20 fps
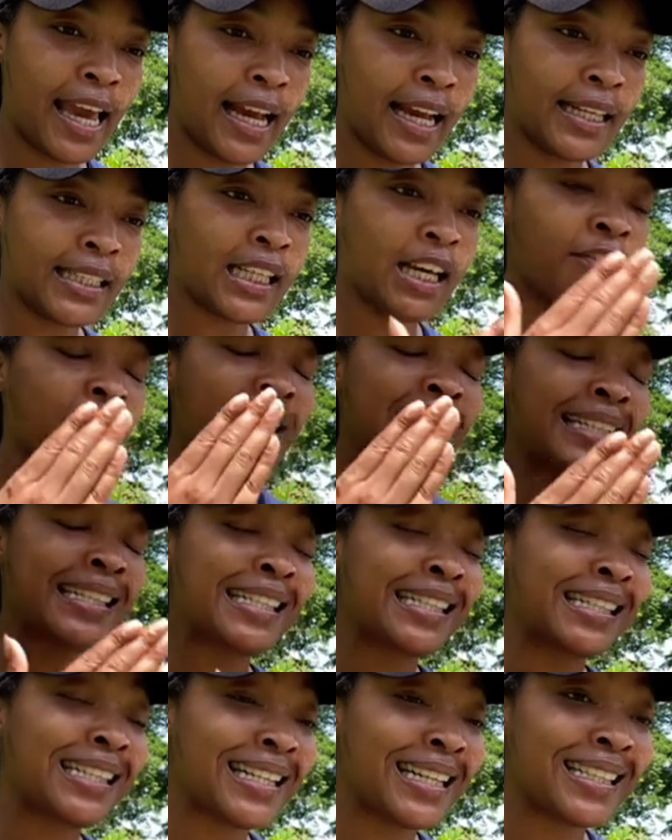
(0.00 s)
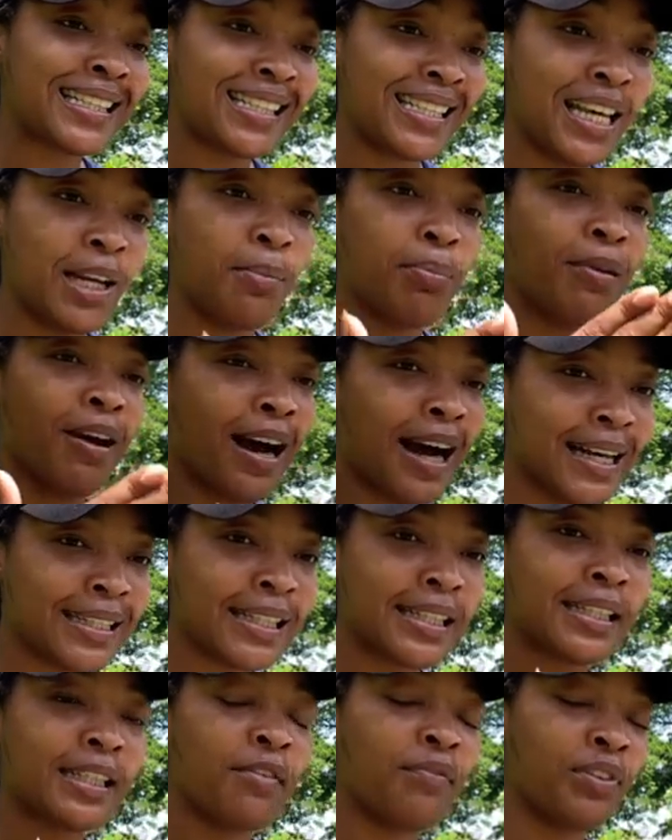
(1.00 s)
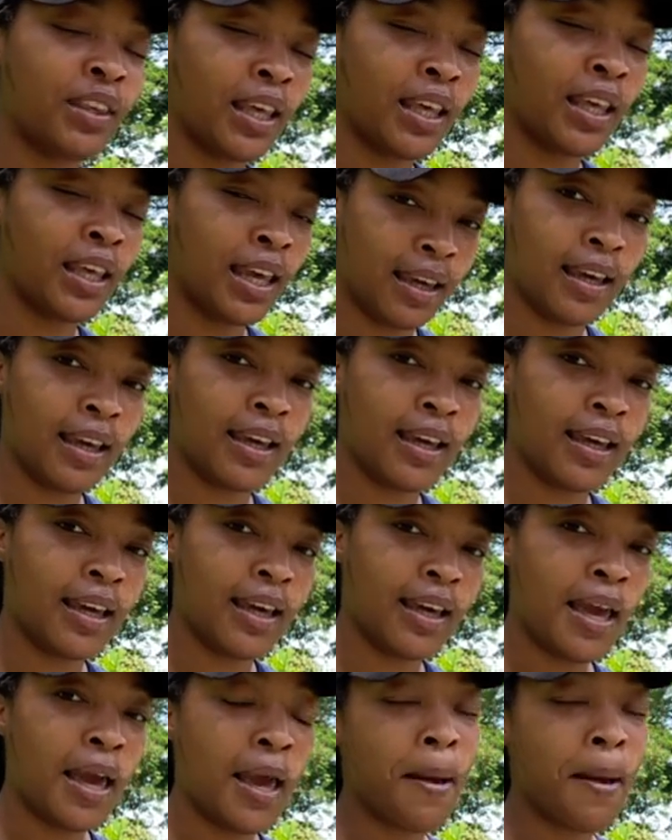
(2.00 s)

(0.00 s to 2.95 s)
days of consistent positive thinking.